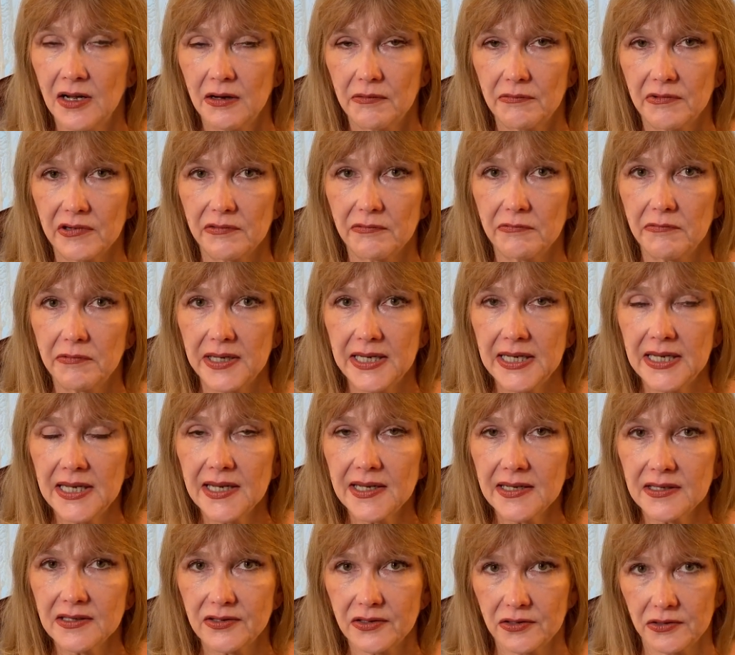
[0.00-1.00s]
When we
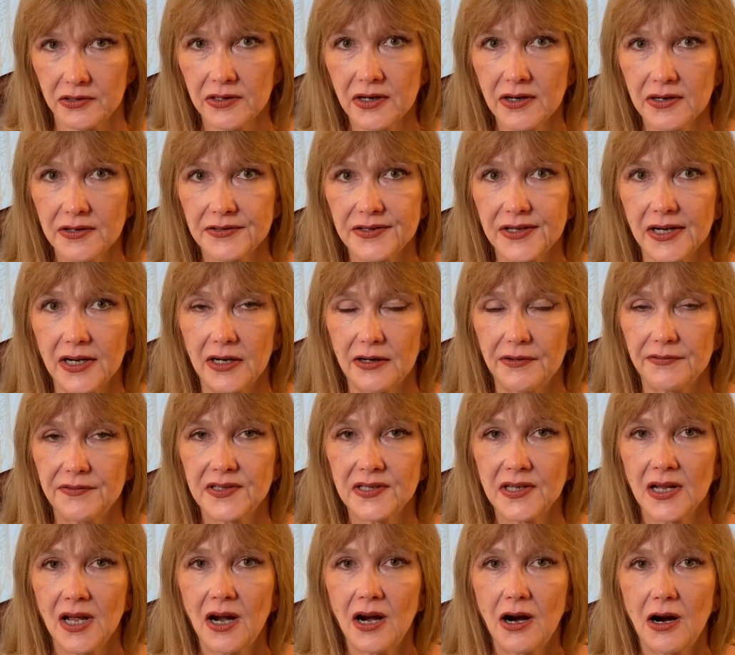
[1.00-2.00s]
exert
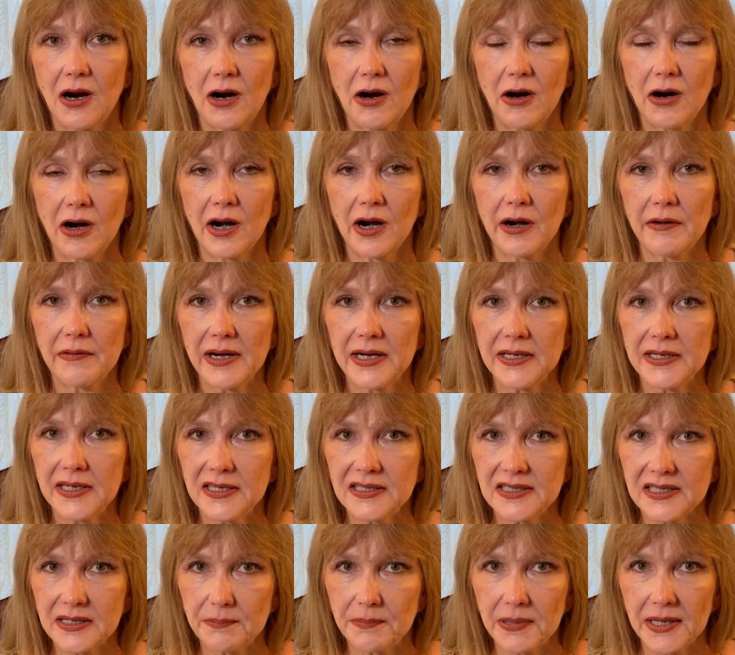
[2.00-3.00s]
ourselves, our heart rate
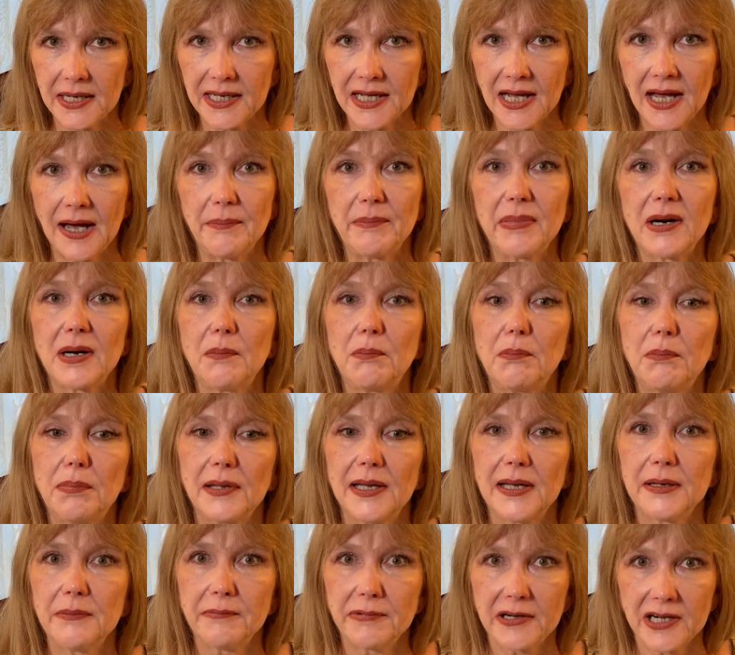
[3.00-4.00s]
needs to pick up, our
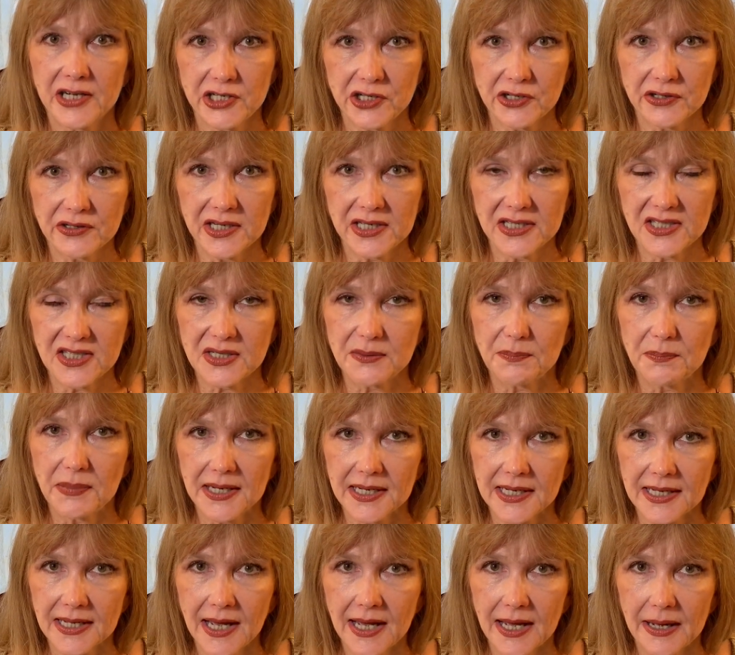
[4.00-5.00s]
blood pressure needs to
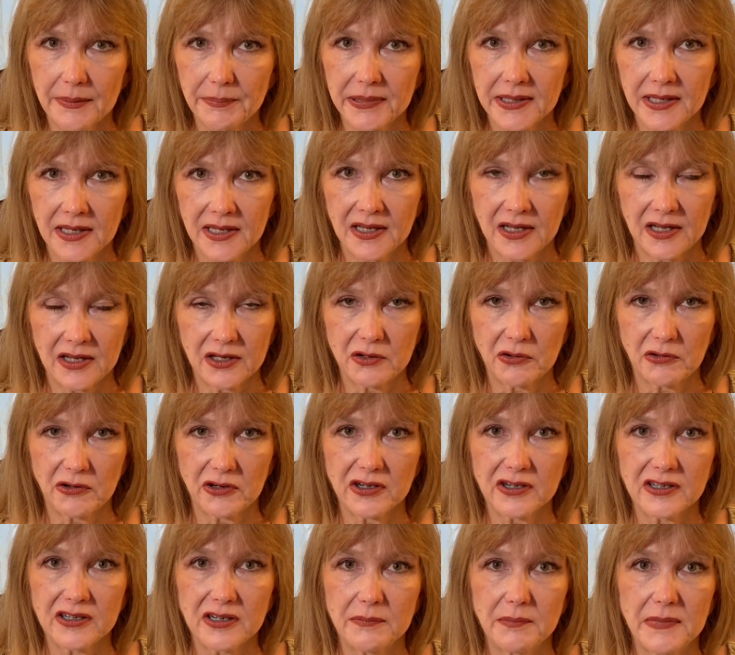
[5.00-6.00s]
pick up in
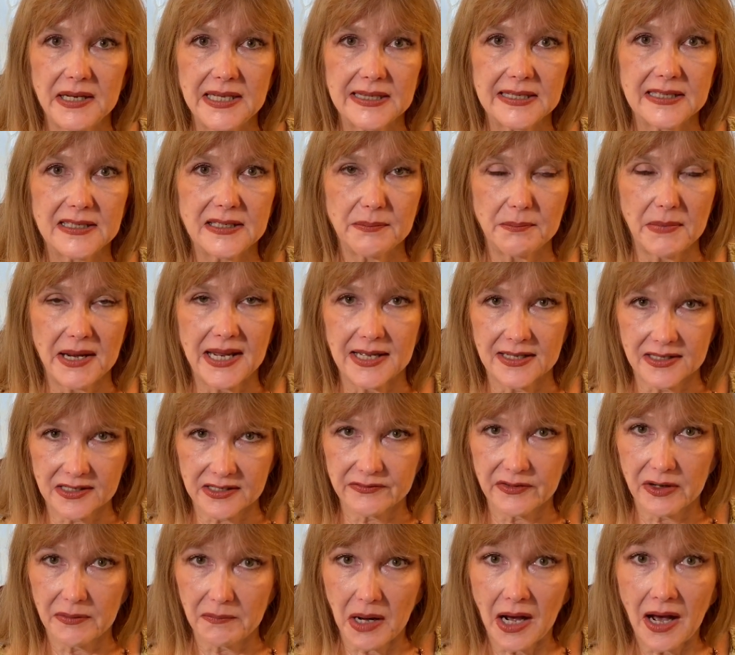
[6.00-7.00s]
order to meet the demands
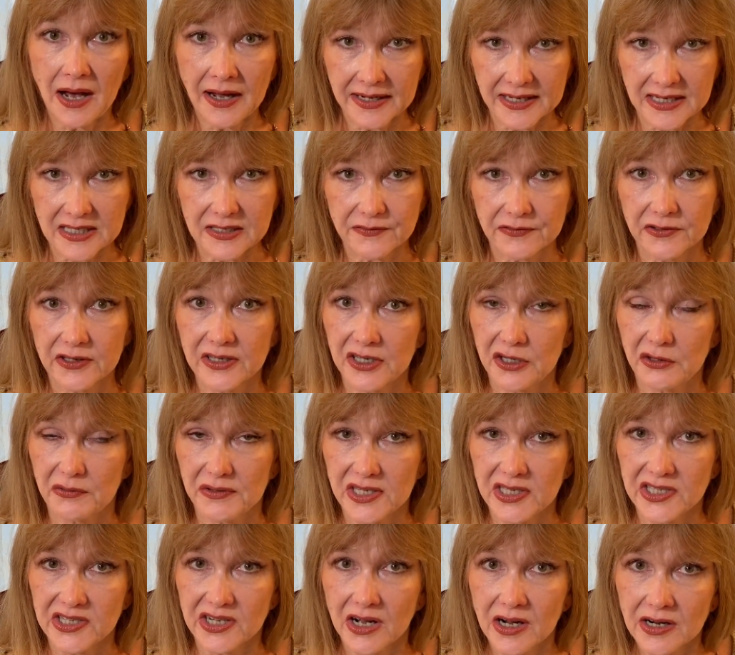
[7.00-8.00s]
of our bodies for
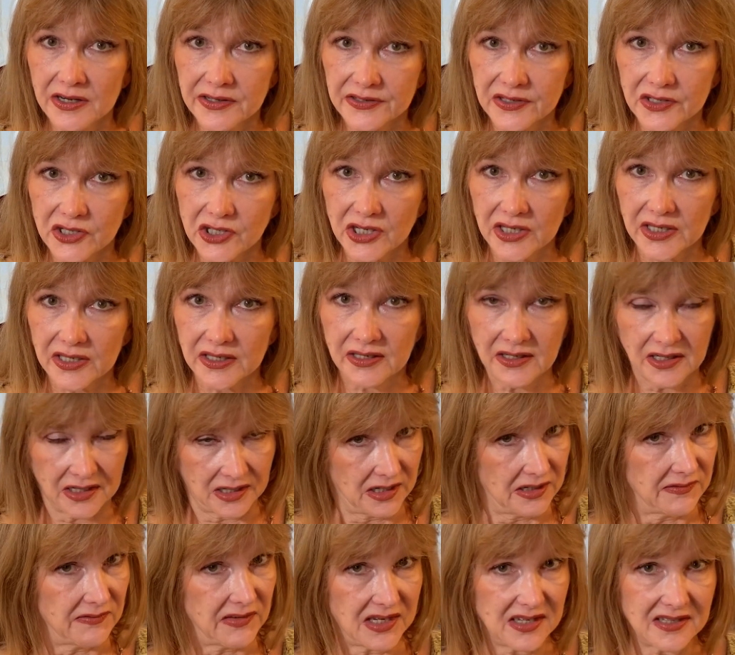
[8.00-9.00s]
increased oxygen.
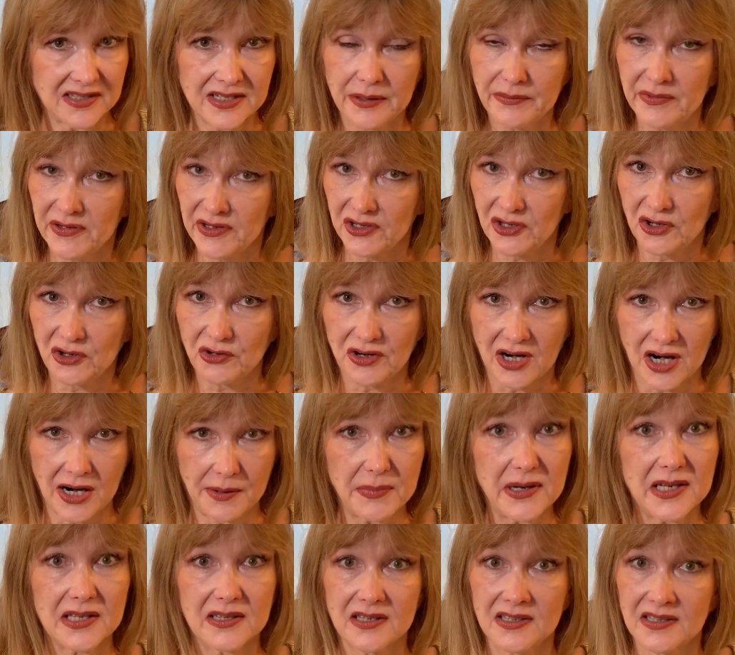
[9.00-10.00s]
These numbers are
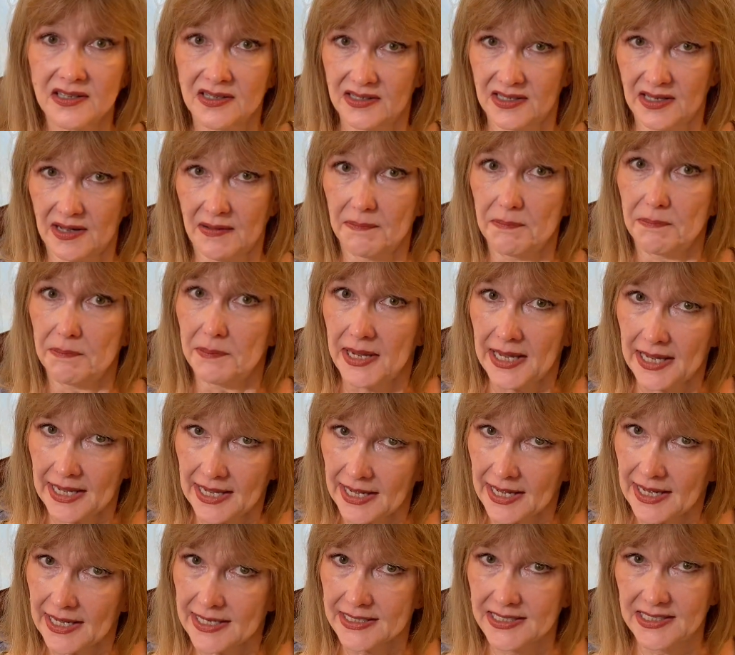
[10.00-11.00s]
dropping. This is a
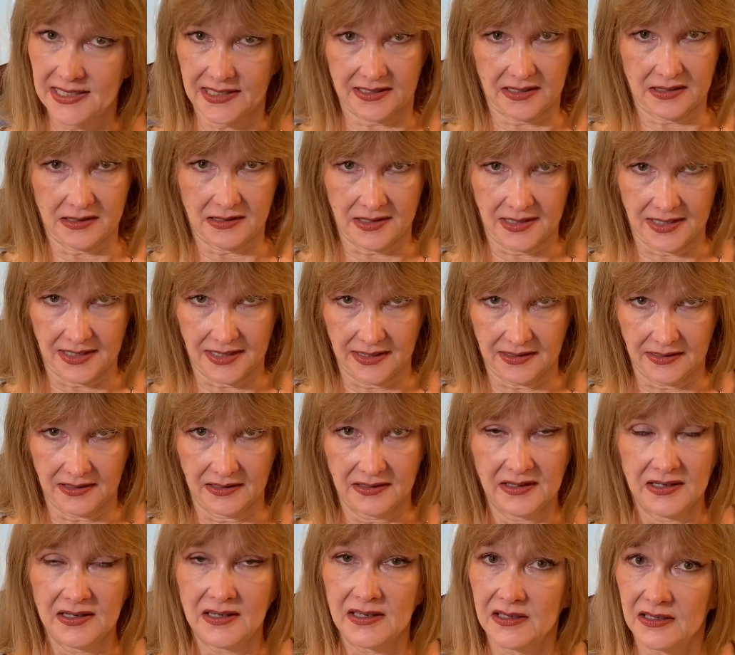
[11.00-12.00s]
bad sign.
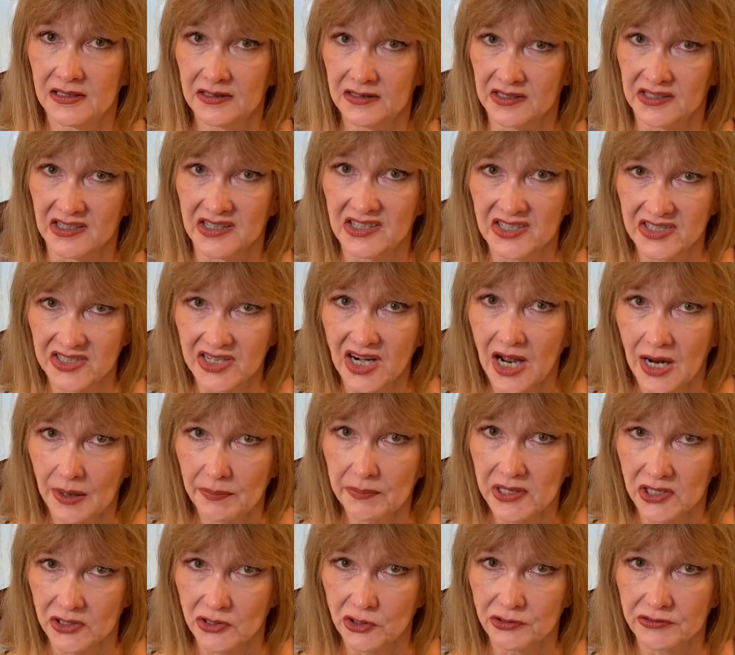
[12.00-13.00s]
You're going to
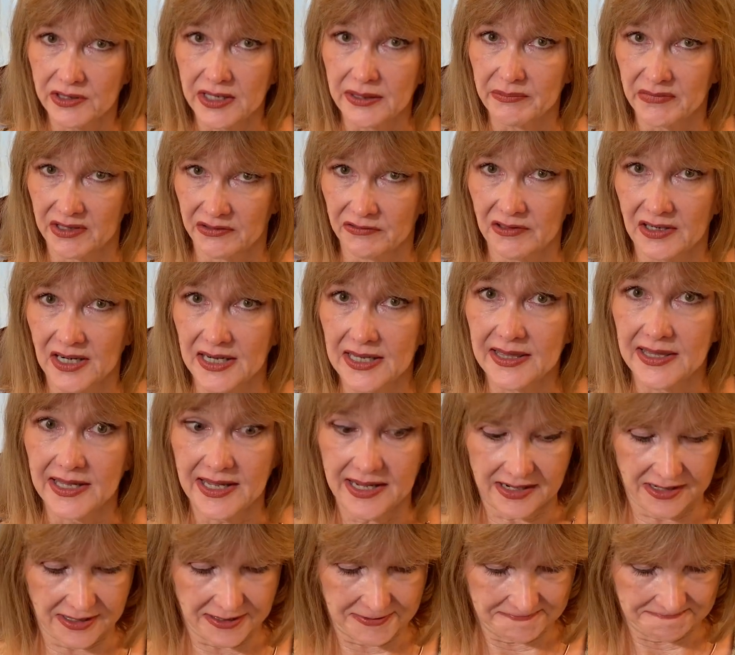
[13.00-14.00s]
stop your treatment right
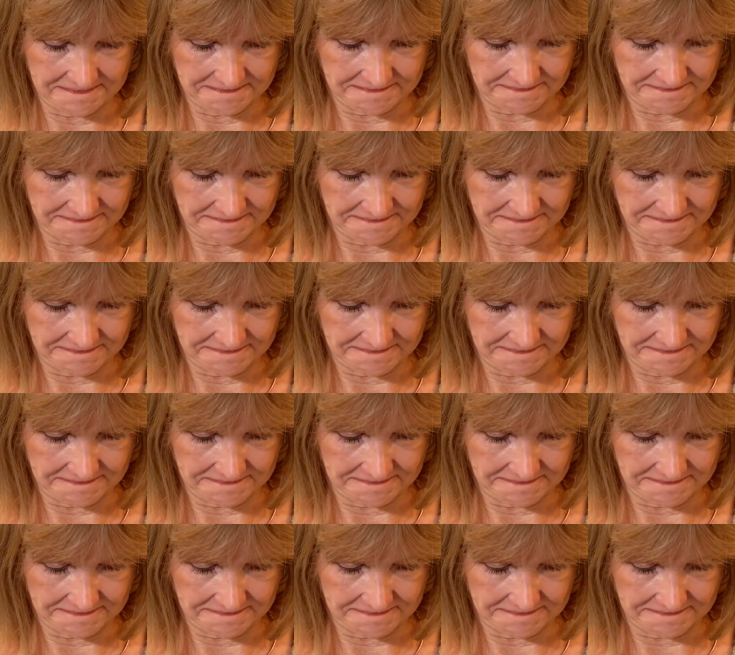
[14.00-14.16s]
there.